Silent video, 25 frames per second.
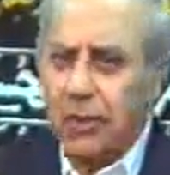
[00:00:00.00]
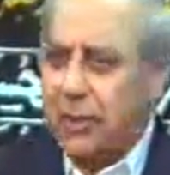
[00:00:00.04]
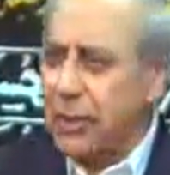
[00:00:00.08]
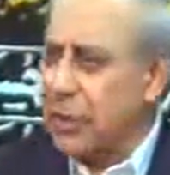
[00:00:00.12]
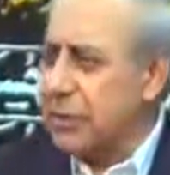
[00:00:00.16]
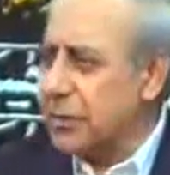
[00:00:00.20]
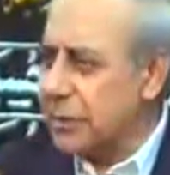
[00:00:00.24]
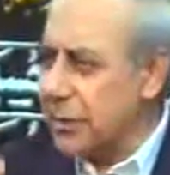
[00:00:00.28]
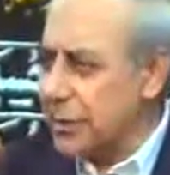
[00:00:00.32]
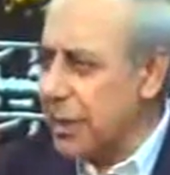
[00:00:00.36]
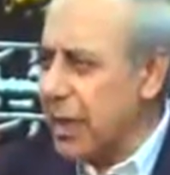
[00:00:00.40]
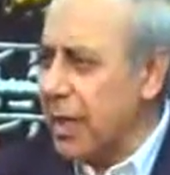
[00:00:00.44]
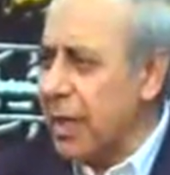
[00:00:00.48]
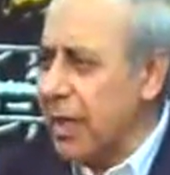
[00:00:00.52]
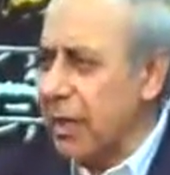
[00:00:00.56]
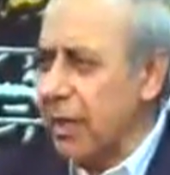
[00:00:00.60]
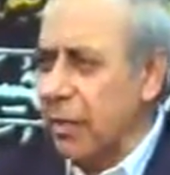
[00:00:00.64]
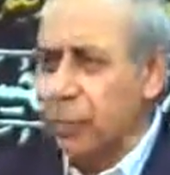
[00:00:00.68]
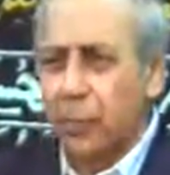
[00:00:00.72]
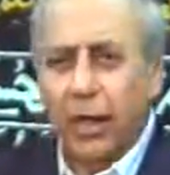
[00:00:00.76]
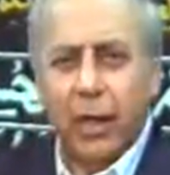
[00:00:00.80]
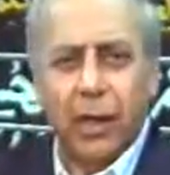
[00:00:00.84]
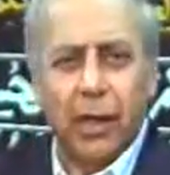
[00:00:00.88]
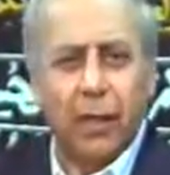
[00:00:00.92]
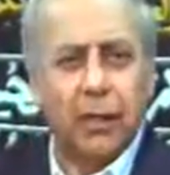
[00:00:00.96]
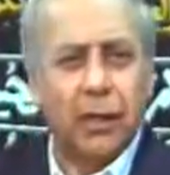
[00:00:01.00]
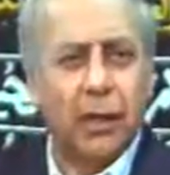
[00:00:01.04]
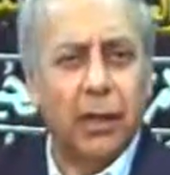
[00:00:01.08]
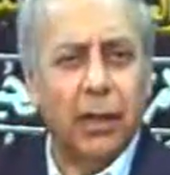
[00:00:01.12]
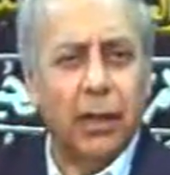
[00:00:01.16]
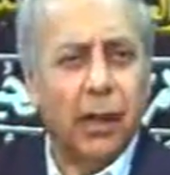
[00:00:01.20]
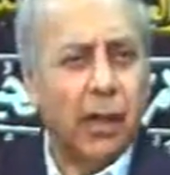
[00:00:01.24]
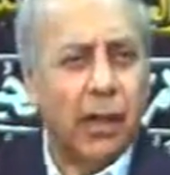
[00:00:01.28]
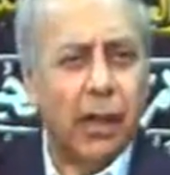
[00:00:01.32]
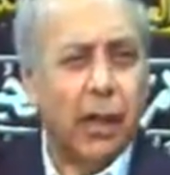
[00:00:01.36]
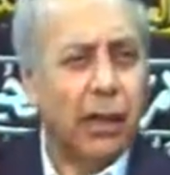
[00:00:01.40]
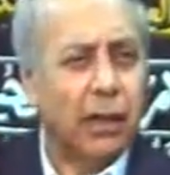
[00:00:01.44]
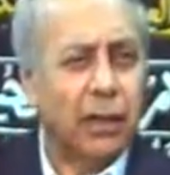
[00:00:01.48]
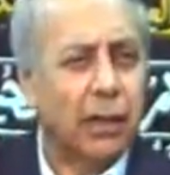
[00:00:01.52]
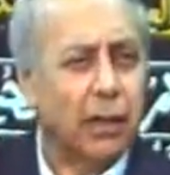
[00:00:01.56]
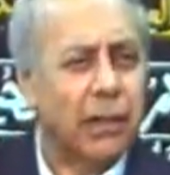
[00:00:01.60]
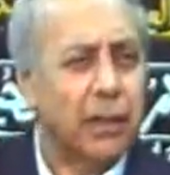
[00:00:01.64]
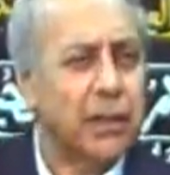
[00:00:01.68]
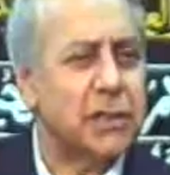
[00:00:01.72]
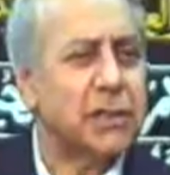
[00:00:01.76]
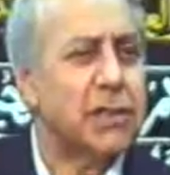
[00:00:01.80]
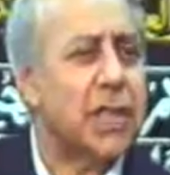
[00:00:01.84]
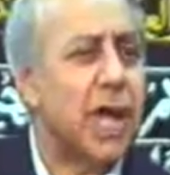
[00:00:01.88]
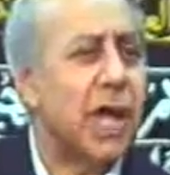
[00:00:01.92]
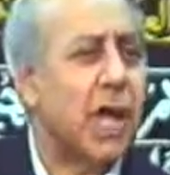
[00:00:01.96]
in single word, al
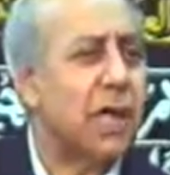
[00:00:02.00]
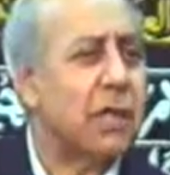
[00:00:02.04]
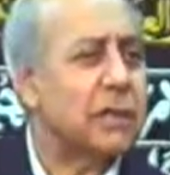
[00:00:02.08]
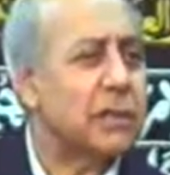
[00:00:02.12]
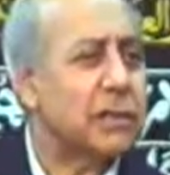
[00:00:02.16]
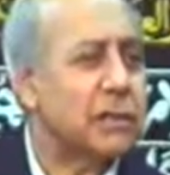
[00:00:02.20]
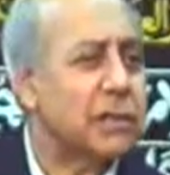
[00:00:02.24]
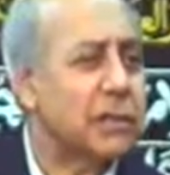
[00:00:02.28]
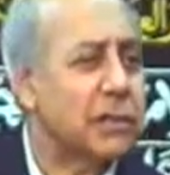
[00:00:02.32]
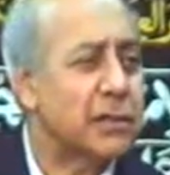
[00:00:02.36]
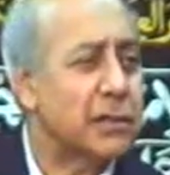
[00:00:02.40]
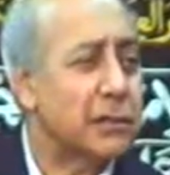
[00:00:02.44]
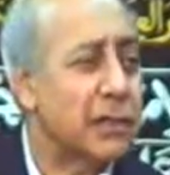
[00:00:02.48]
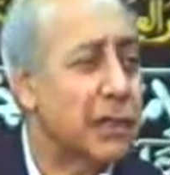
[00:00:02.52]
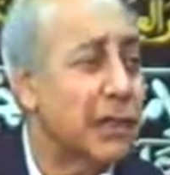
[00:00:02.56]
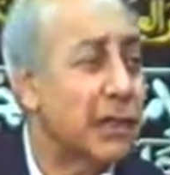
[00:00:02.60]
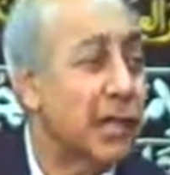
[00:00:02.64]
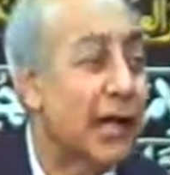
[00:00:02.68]
qisas,